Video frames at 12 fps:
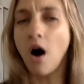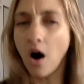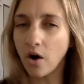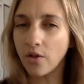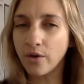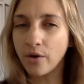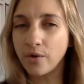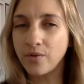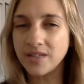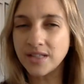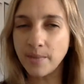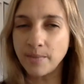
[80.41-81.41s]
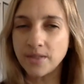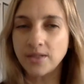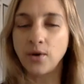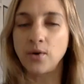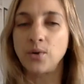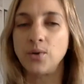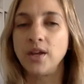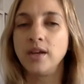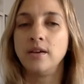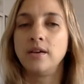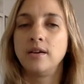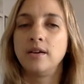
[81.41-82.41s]
Although this episode
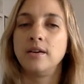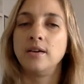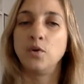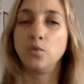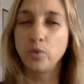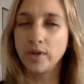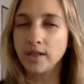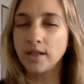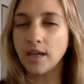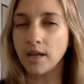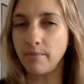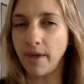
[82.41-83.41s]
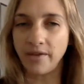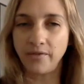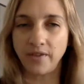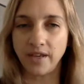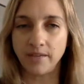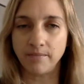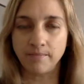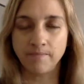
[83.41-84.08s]
really can benefit